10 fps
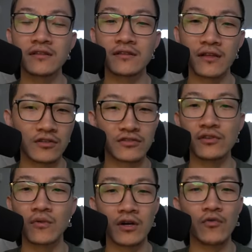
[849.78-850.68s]
They're
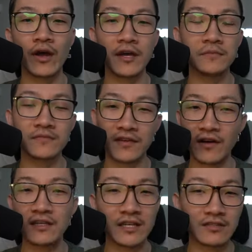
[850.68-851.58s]
still one away. They
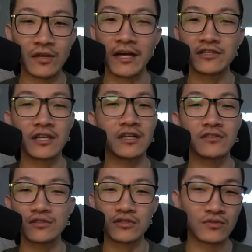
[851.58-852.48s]
finally get to Hydro
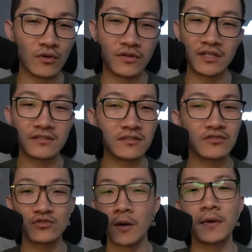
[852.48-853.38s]
Cannon. You just throw this. You
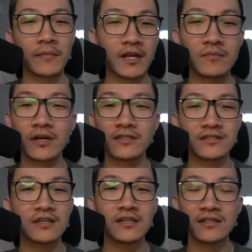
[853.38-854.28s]
swap on
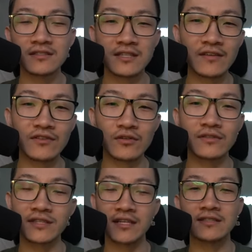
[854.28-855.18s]
Mandibuzz. Save the
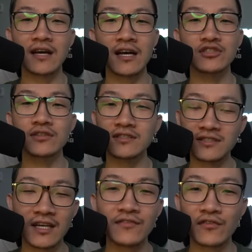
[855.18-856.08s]
Lone Sandslash.
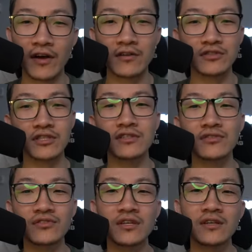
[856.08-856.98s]
Save your final
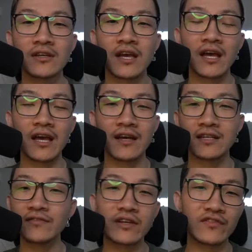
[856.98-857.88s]
shield. And
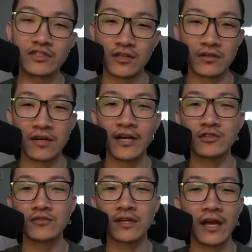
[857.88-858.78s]
even if it's a
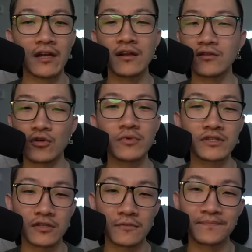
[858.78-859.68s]
Hydro Cannon, no big
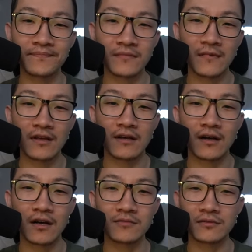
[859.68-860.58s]
deal.
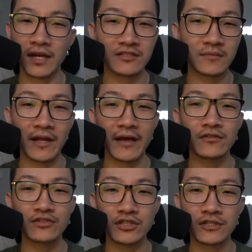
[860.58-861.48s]
So we catch some of that
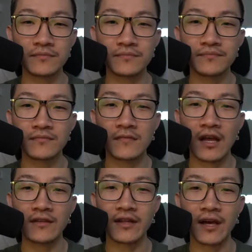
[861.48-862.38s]
energy.
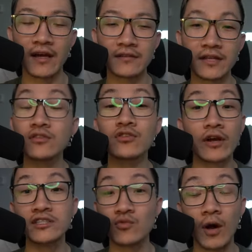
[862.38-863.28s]
And then they do a
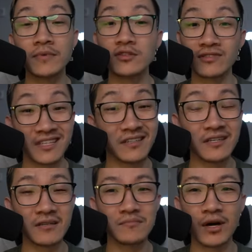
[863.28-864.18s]
great swap into Cresselia.